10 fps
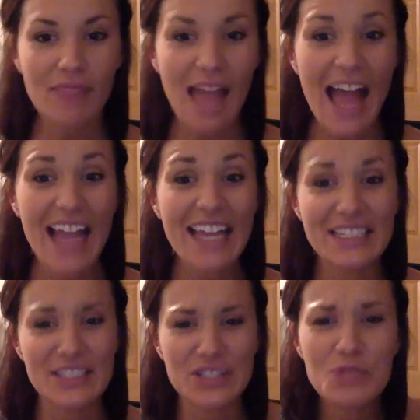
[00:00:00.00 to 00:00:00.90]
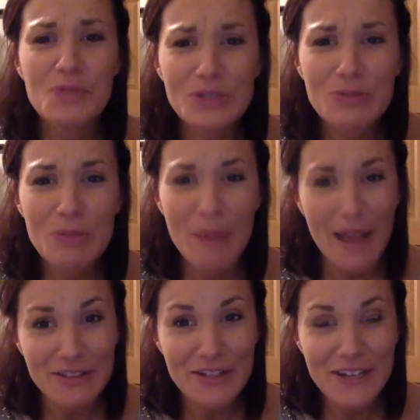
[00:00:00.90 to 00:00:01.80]
I get super, super
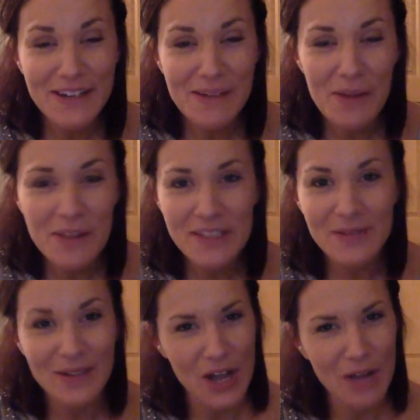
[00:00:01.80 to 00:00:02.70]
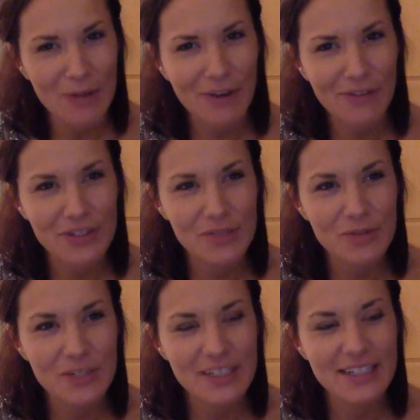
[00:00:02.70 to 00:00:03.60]
passionate about this when I talk about it for some
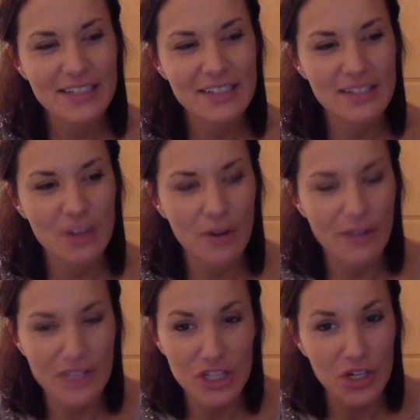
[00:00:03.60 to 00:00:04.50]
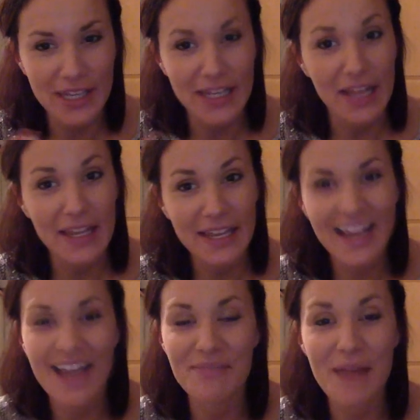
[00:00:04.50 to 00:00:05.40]
reason. So if I start like yelling,
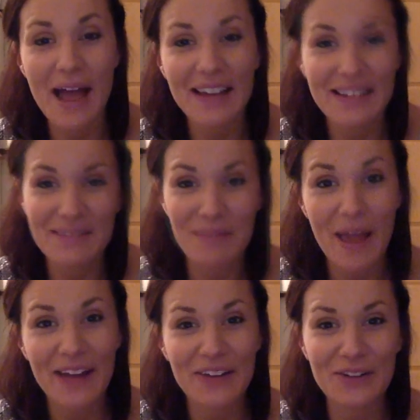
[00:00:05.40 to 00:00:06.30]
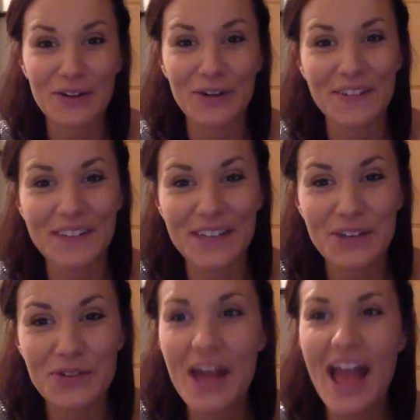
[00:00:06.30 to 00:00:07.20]
I'm not mad or yelling at
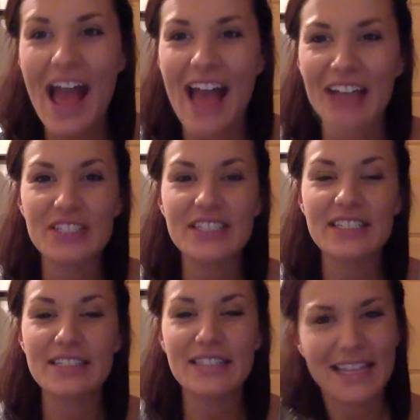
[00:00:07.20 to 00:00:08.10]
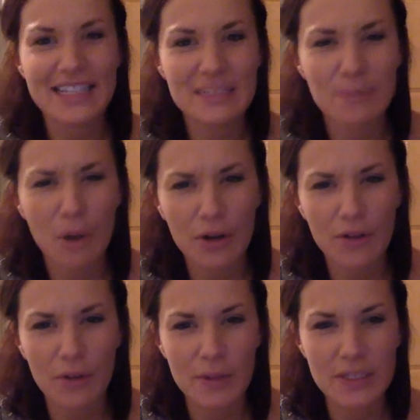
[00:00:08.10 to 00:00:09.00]
you. I just take this part of
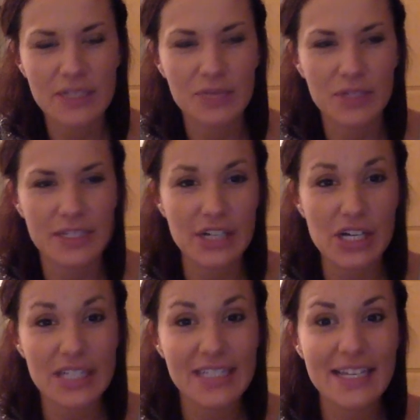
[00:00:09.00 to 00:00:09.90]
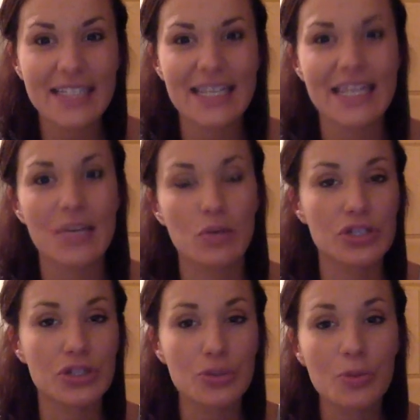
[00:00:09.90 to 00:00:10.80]
our business really seriously because I think we're
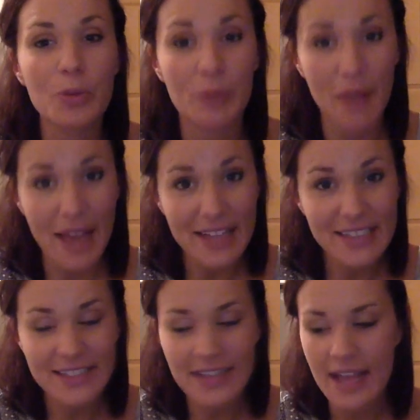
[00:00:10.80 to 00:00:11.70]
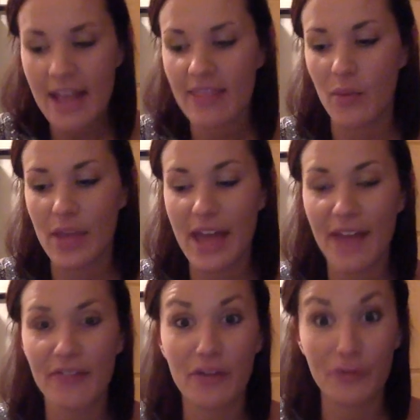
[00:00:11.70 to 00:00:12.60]
super blessed that we
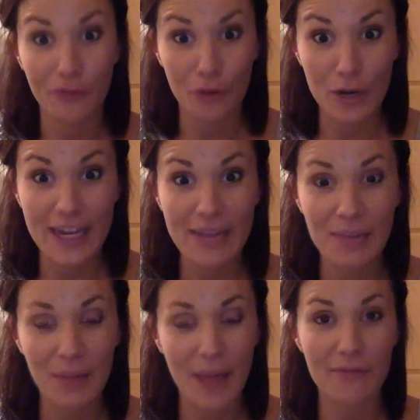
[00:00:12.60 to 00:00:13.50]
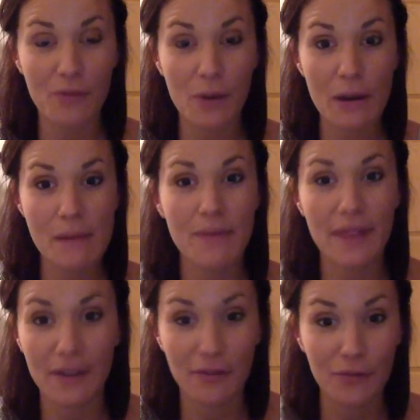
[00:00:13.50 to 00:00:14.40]
have a free platform,
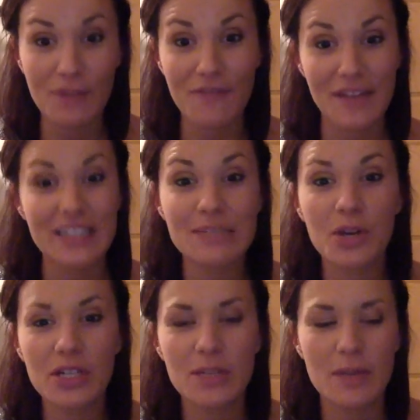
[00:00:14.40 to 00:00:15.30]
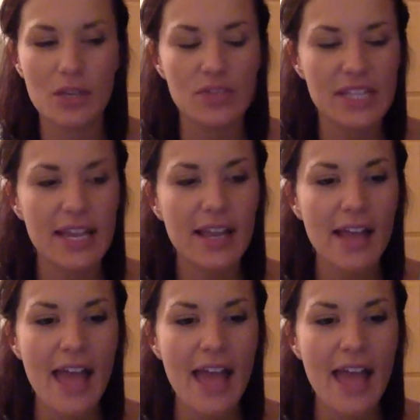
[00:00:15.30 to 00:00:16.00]
like a free Facebook to be using.